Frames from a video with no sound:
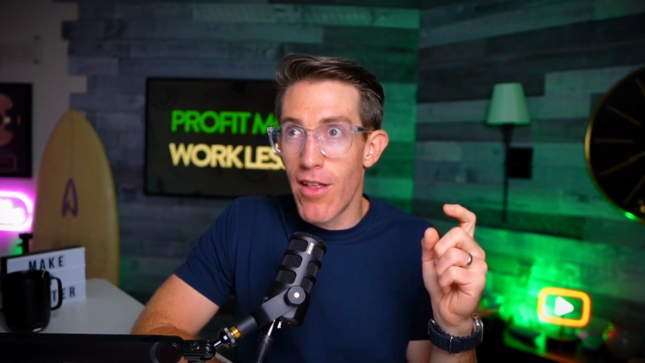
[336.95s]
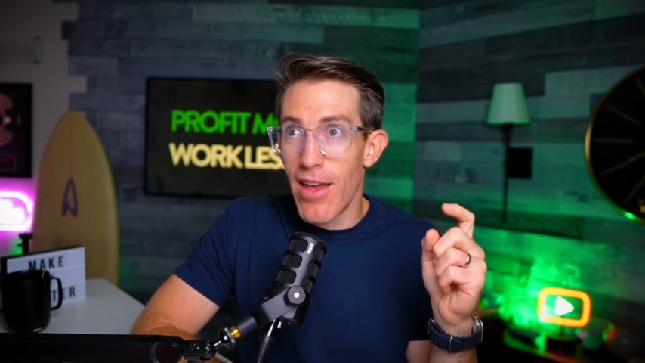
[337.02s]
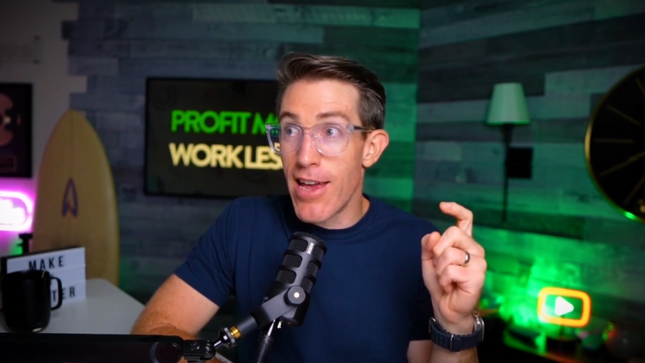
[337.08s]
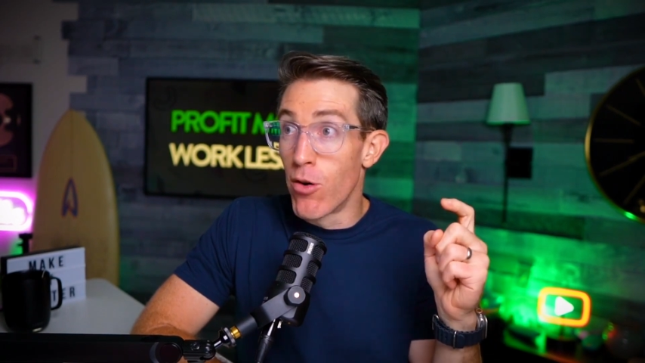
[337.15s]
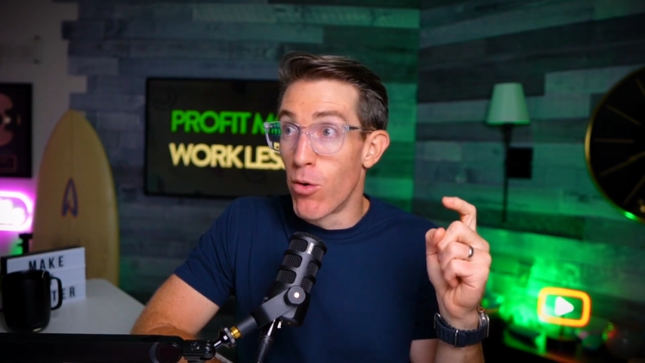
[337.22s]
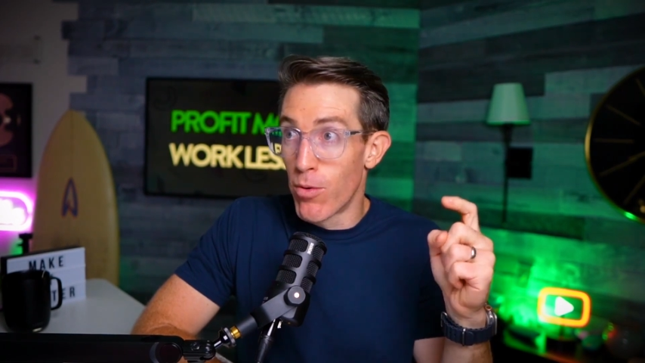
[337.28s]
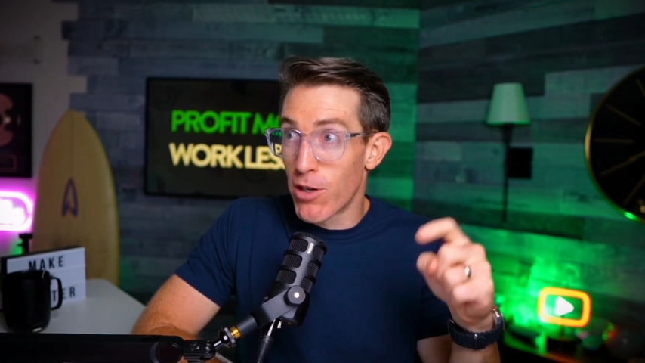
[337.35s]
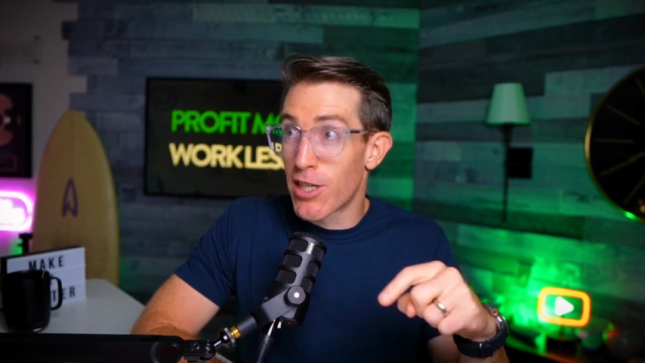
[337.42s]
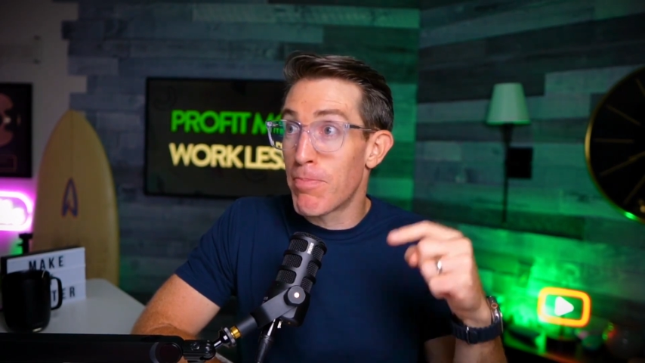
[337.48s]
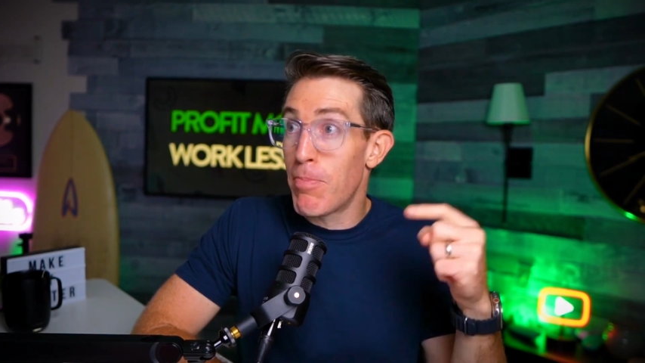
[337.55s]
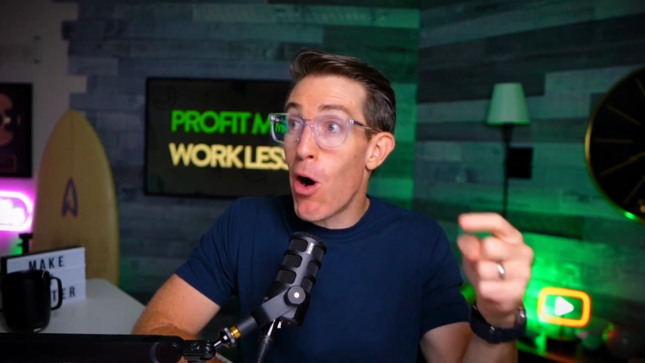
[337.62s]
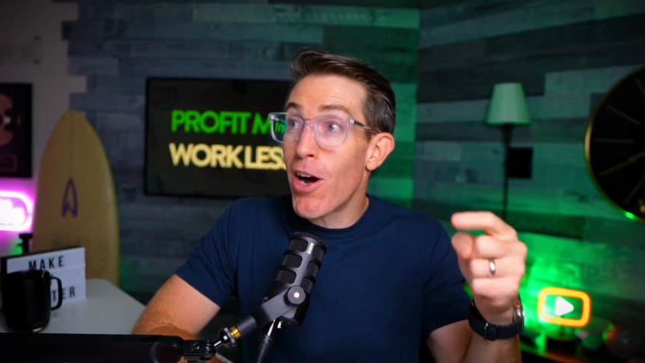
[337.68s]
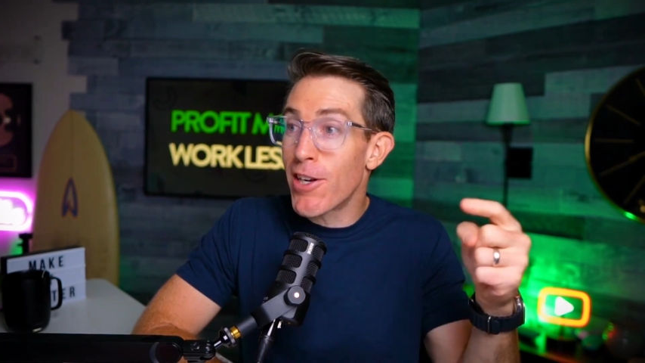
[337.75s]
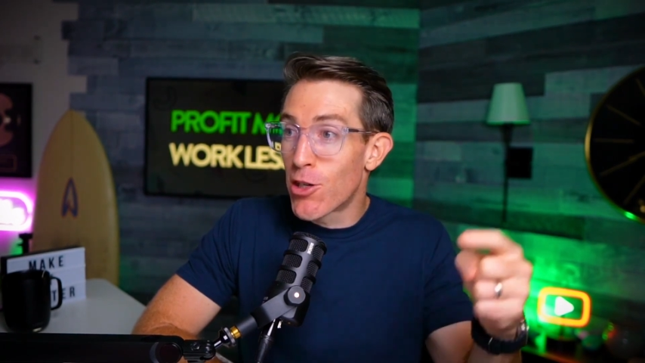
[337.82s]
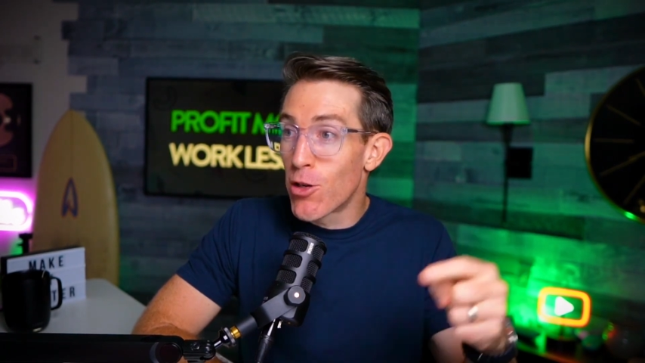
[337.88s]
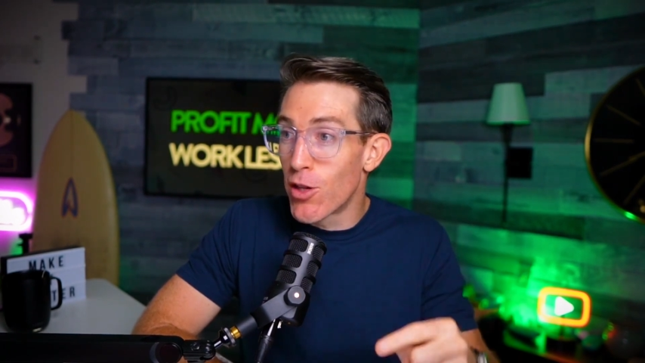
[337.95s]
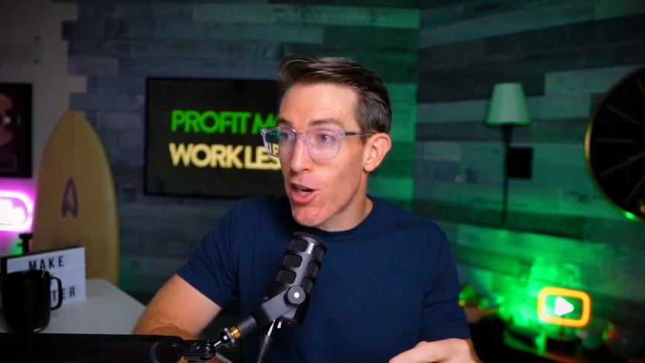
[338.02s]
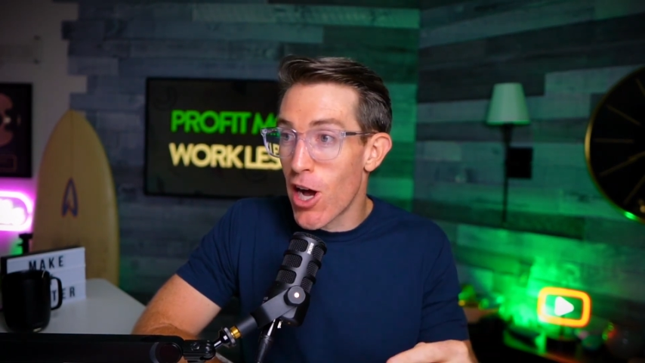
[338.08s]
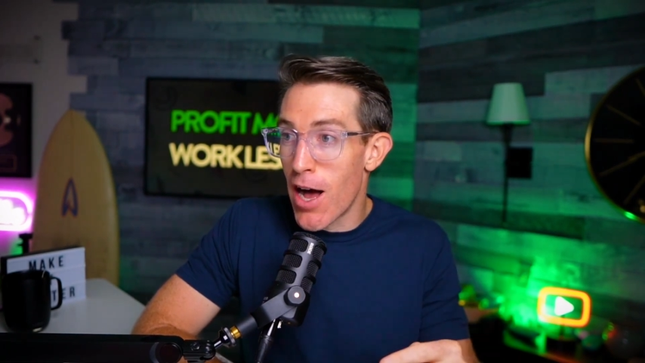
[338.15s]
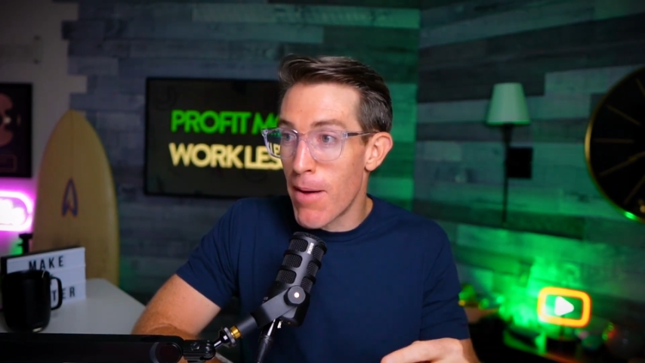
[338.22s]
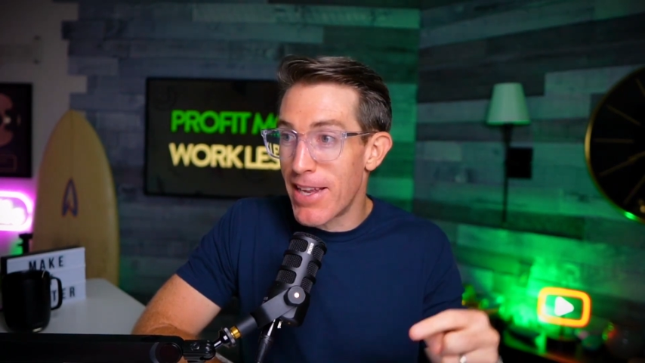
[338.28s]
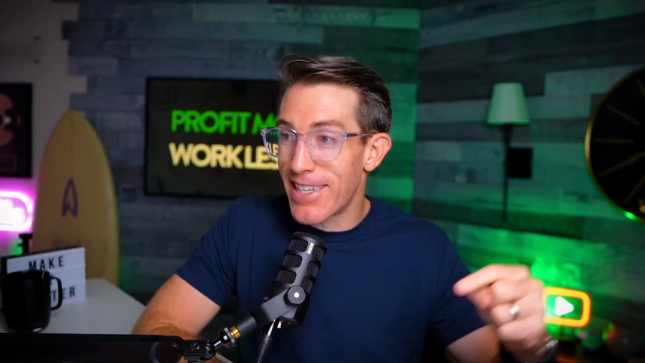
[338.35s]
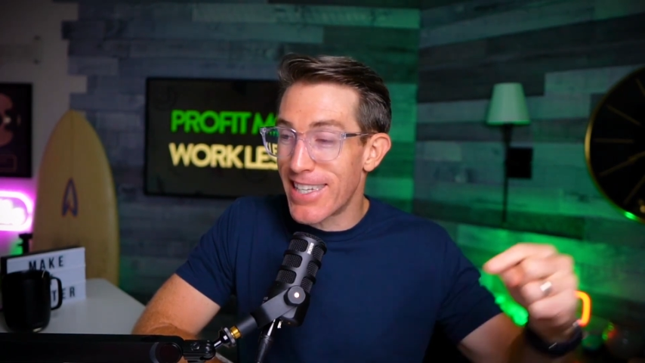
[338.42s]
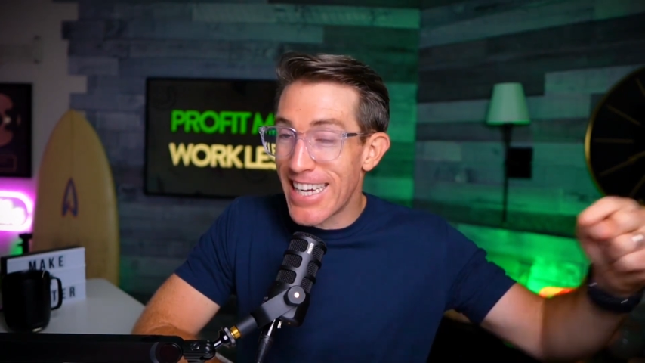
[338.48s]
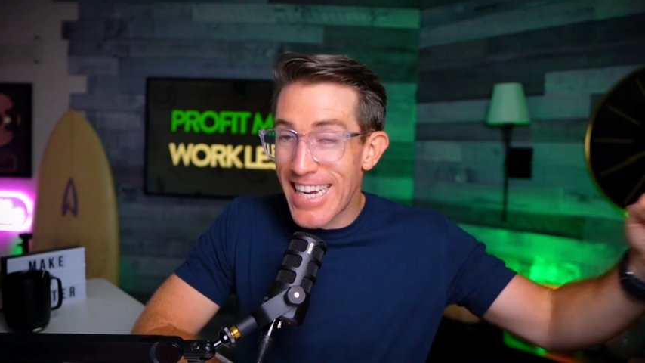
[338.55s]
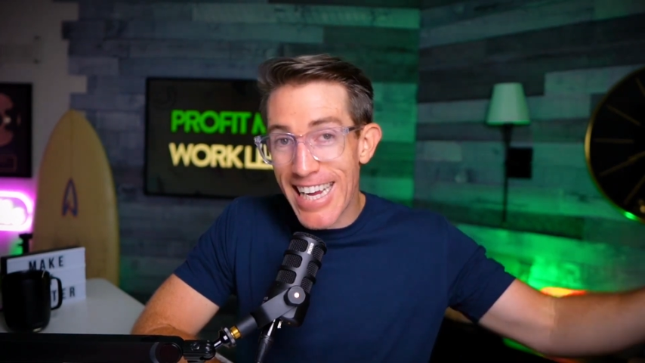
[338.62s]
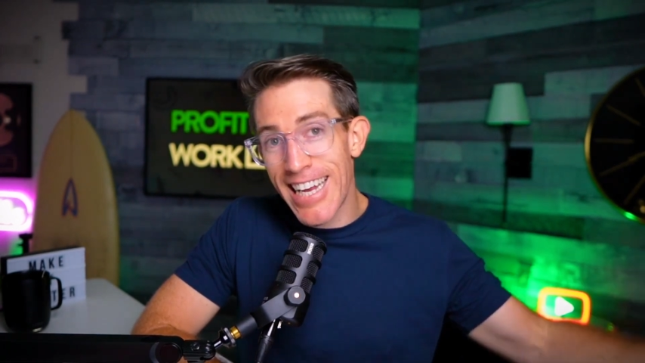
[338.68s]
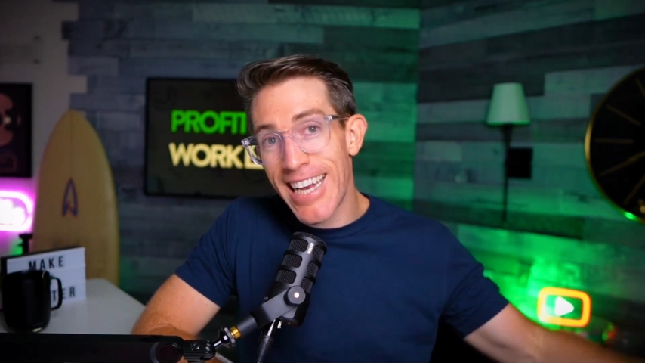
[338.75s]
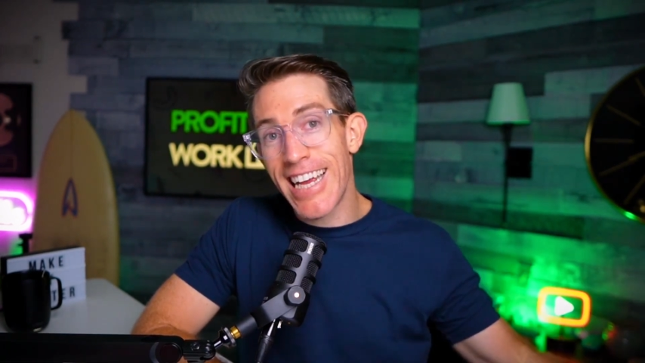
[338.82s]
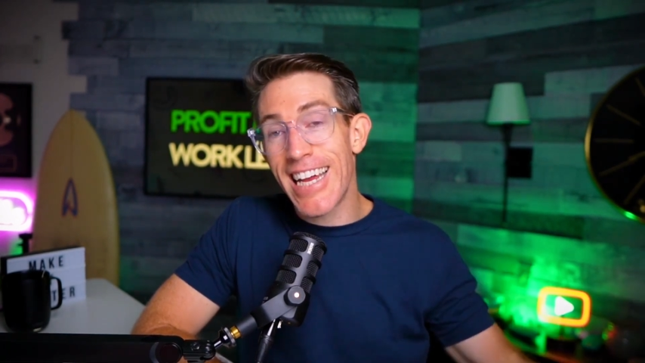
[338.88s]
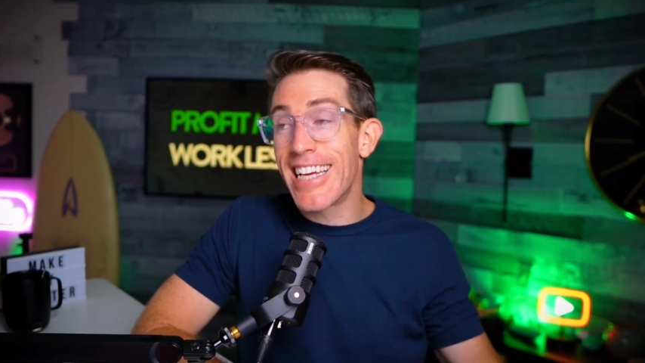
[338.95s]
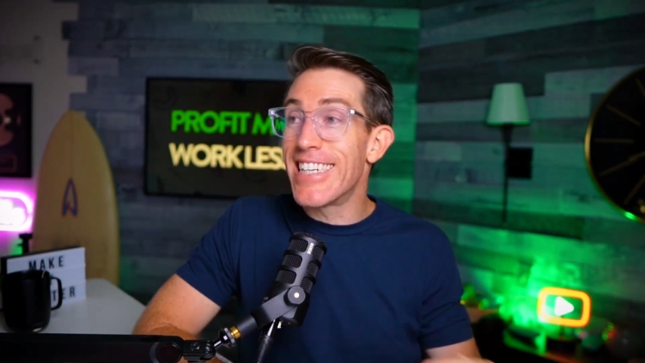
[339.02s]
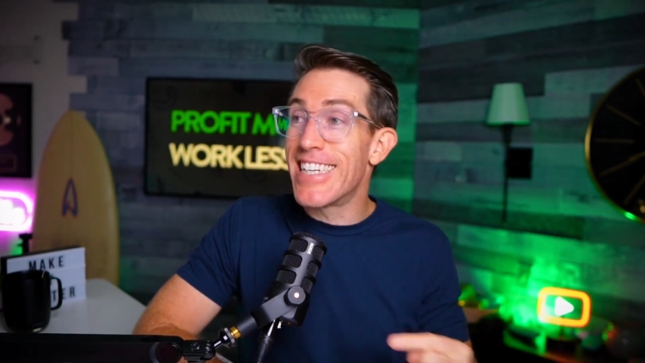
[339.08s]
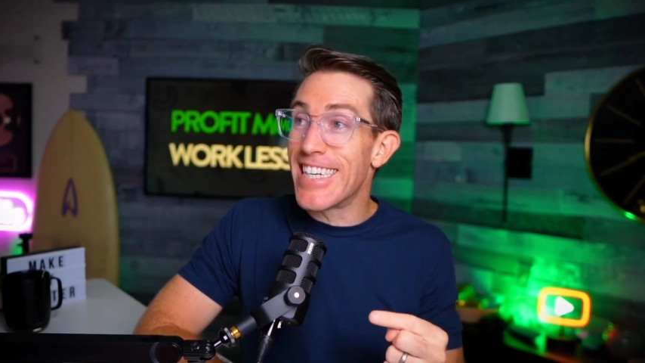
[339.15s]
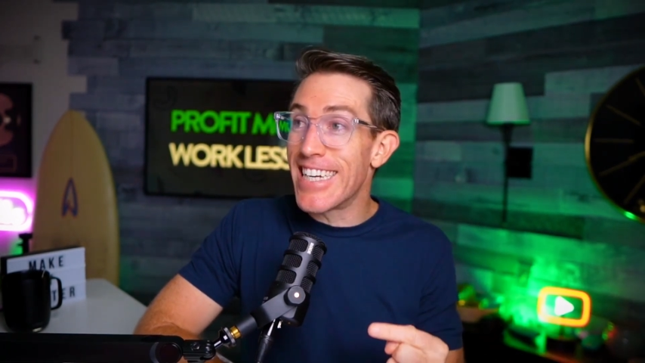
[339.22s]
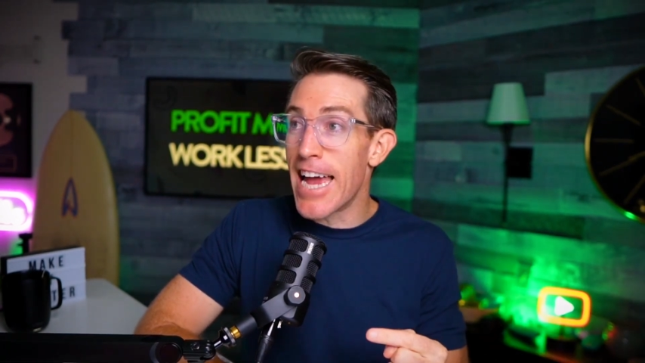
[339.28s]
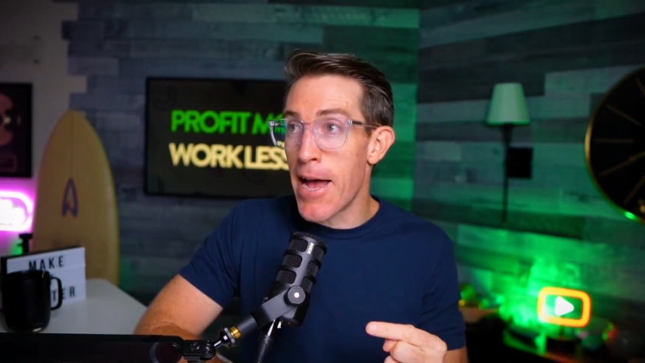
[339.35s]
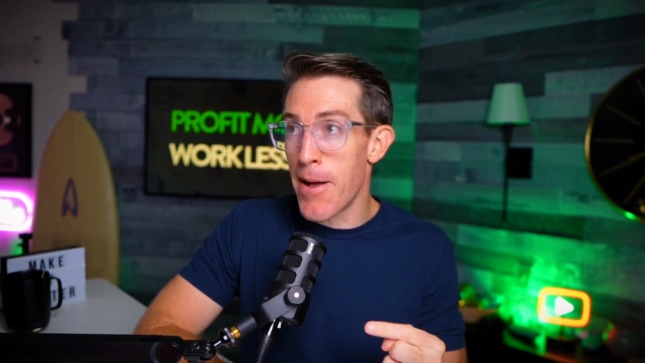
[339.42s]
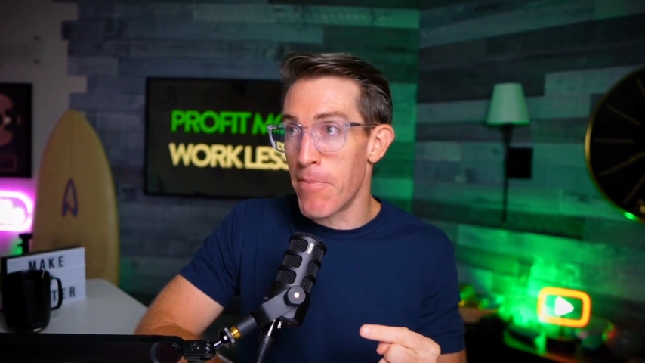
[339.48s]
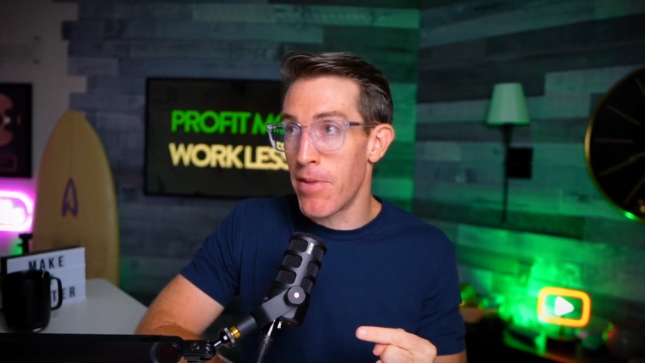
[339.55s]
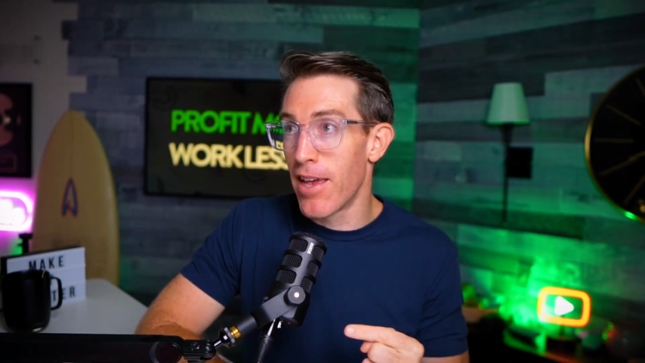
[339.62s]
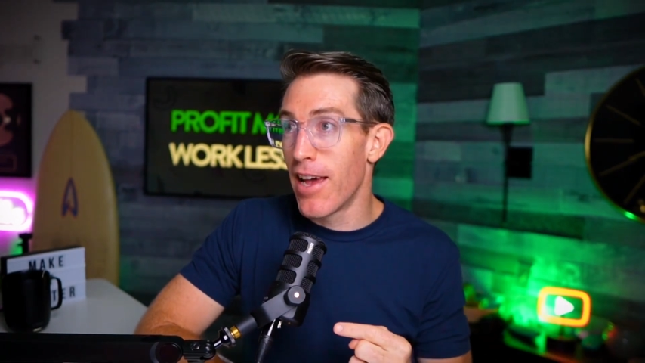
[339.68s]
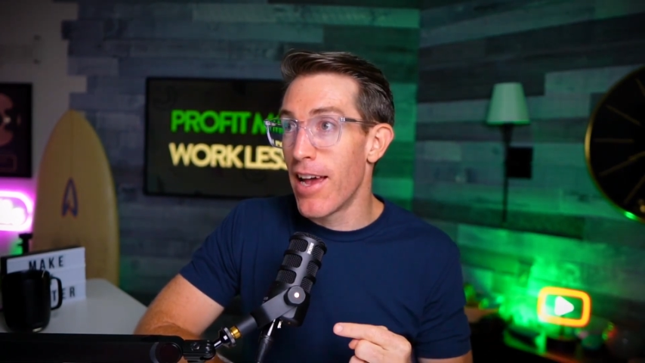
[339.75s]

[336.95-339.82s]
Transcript: it'll respond to the comment in a DM.